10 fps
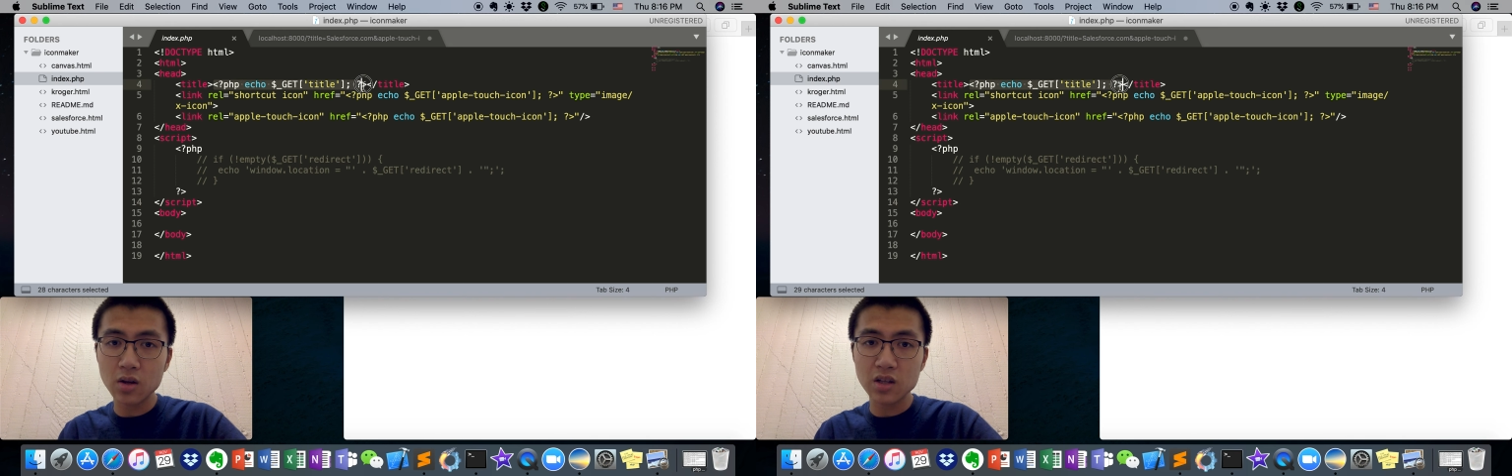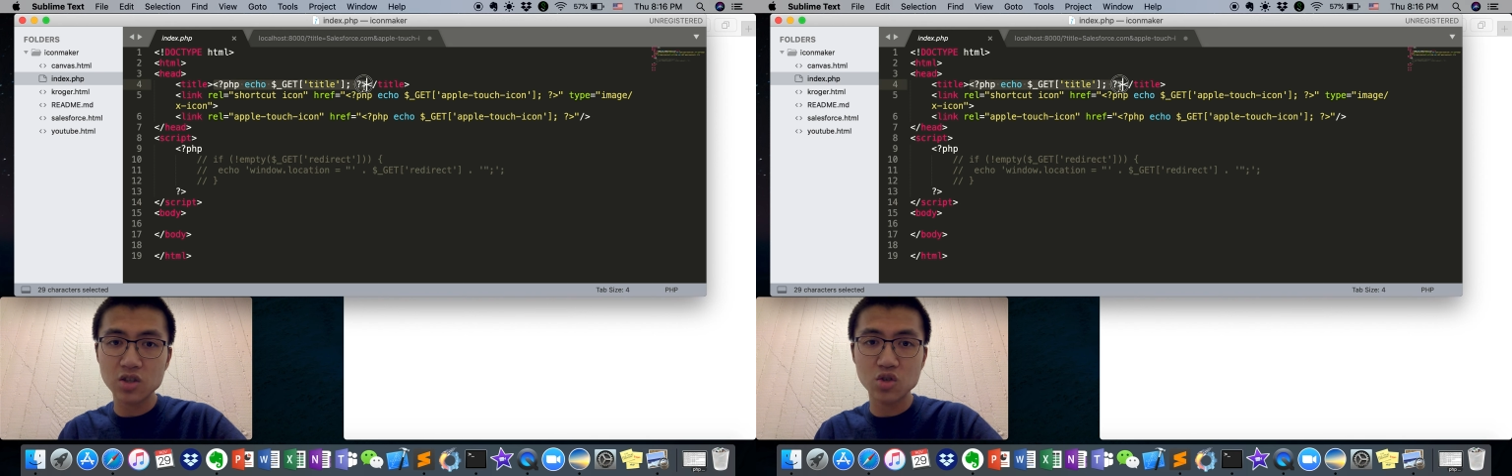
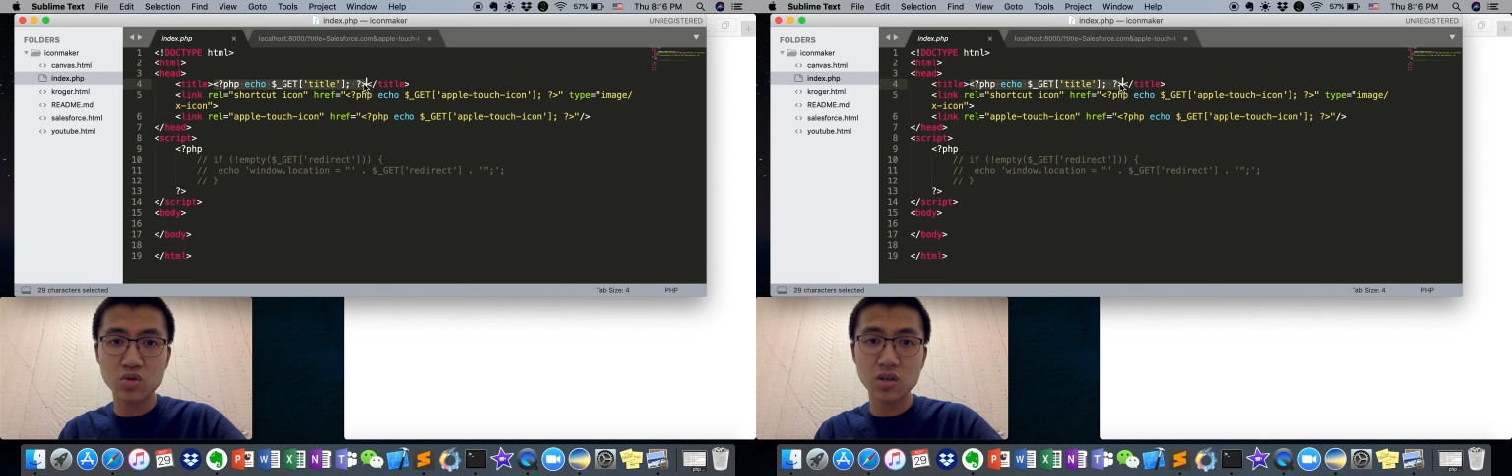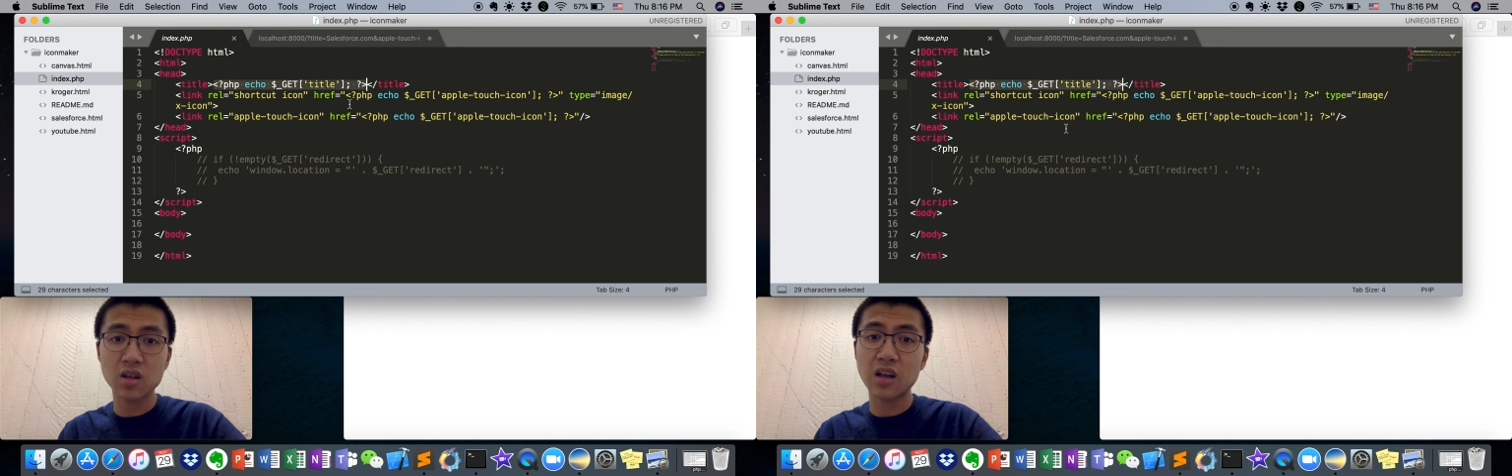it's
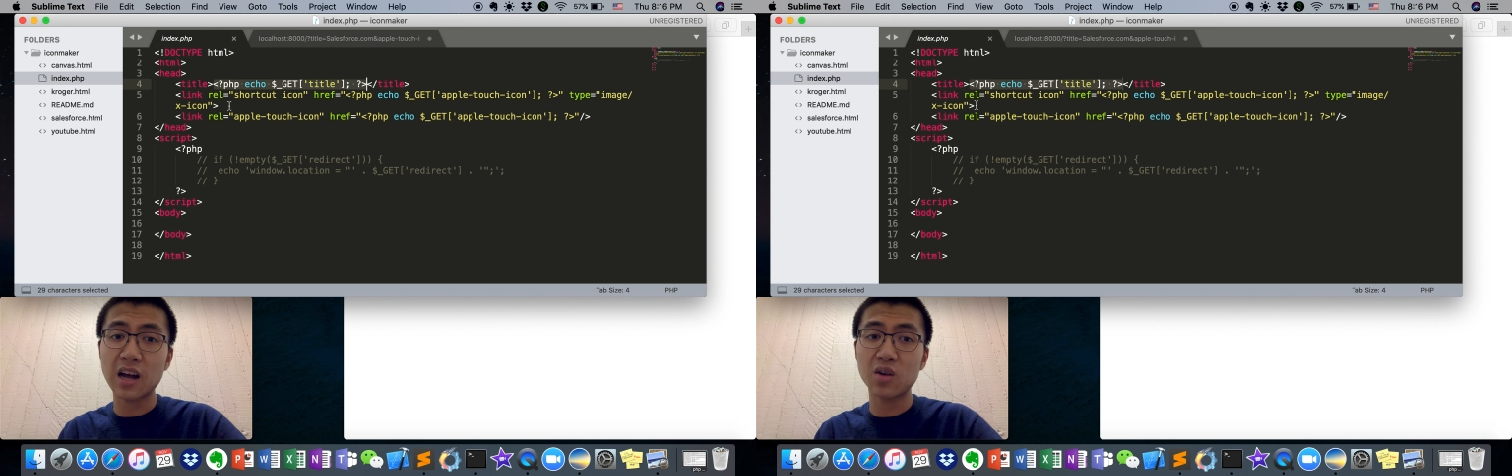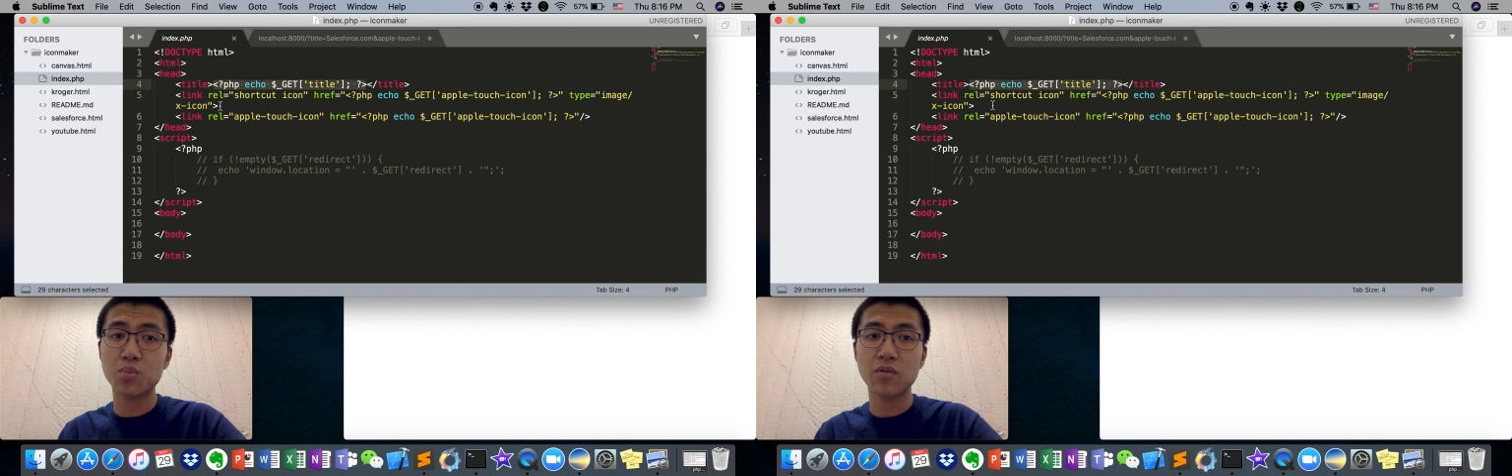using the
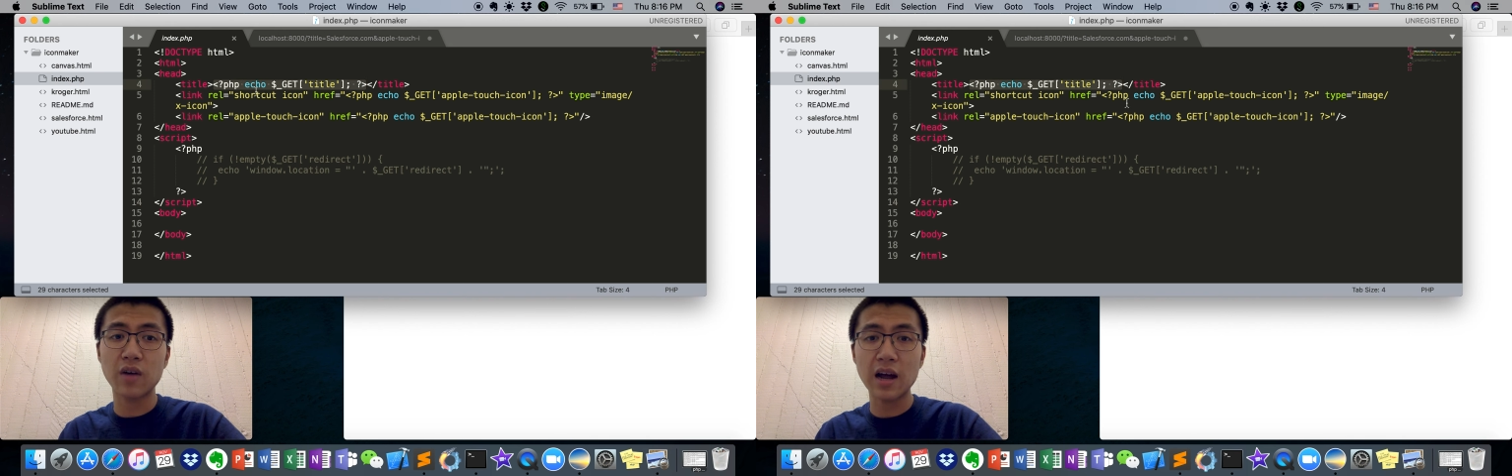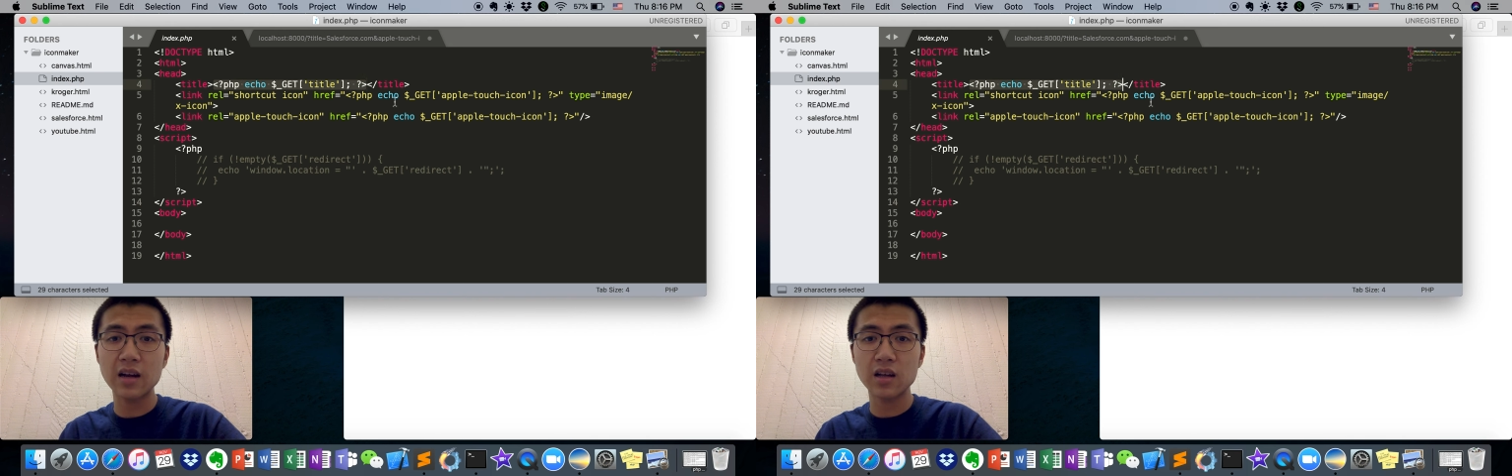title
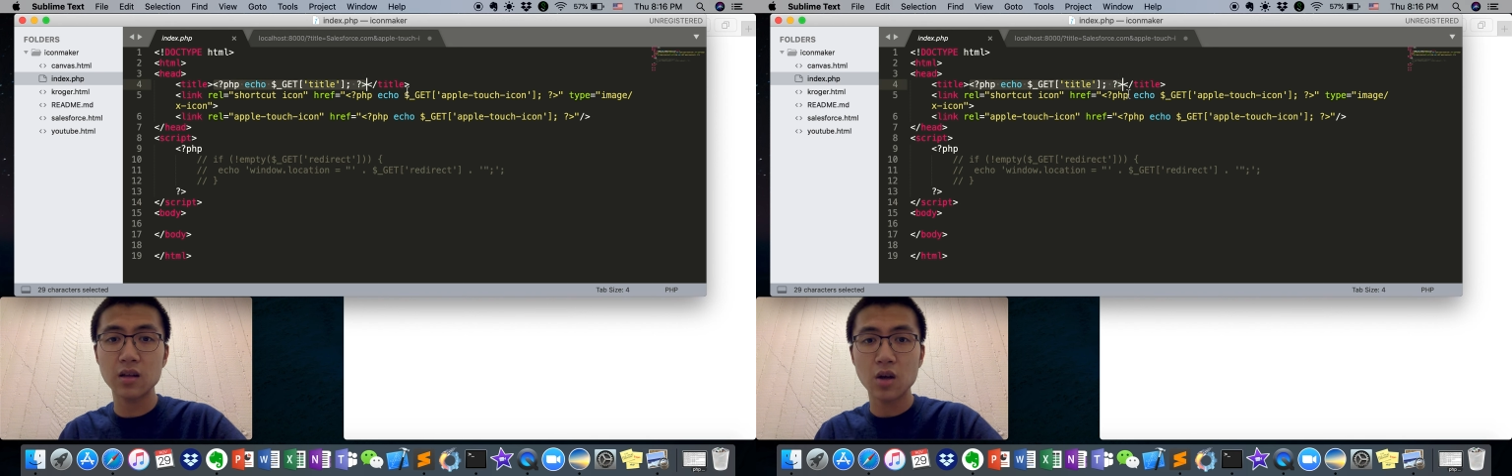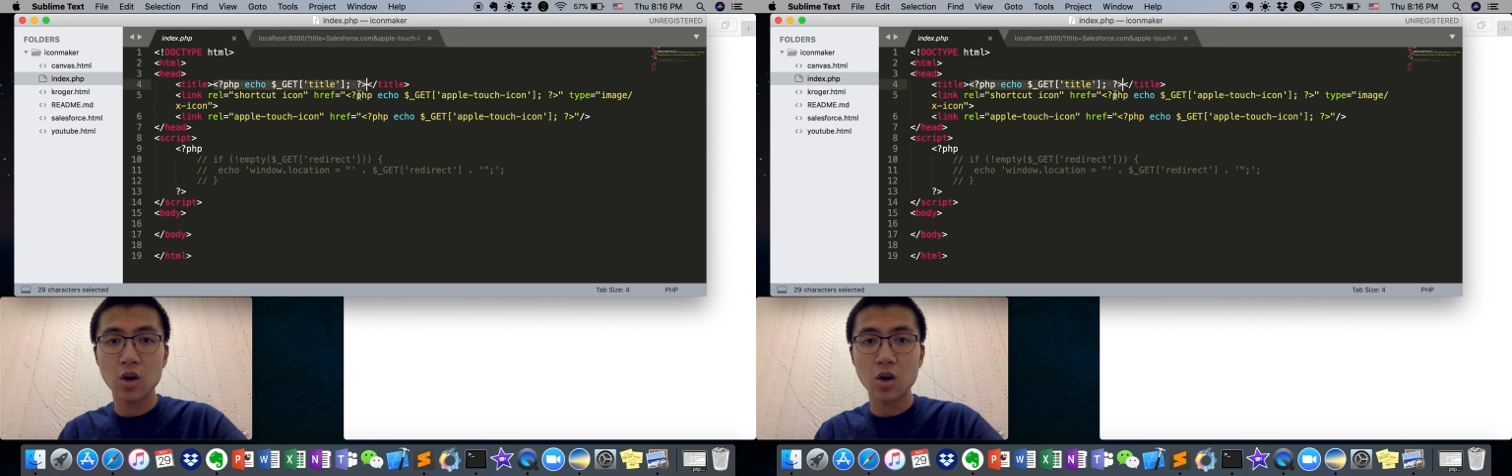provided.